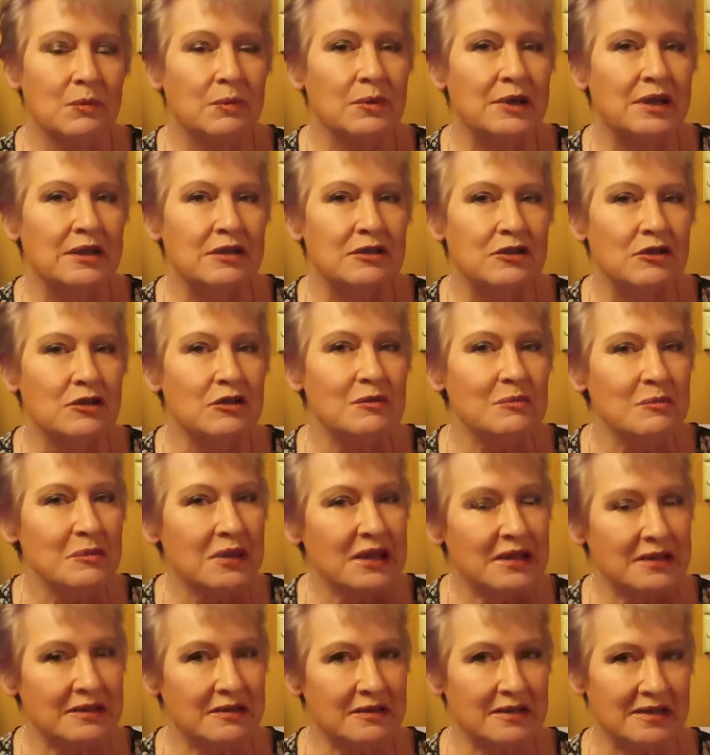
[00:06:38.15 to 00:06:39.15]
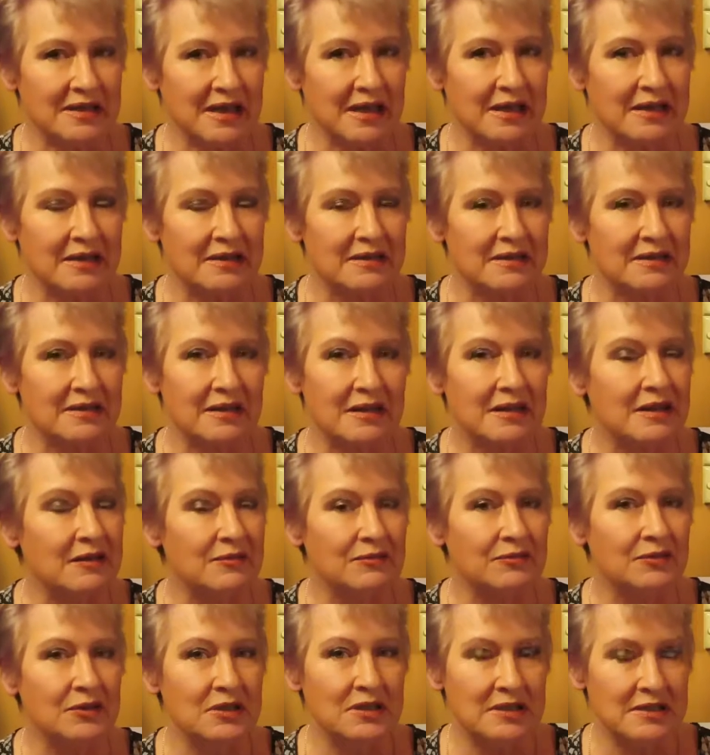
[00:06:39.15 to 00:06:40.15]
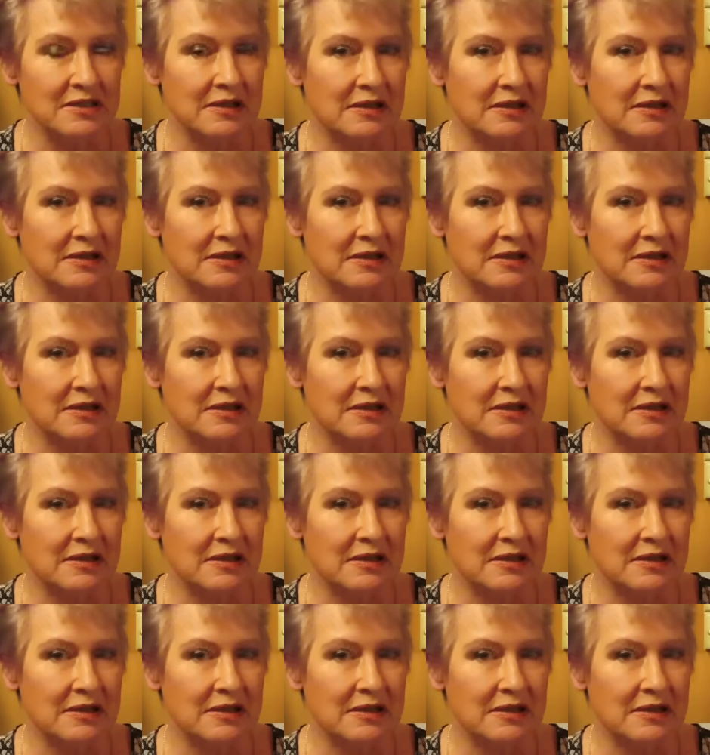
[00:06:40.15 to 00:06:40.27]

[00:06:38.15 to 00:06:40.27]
When you meditate every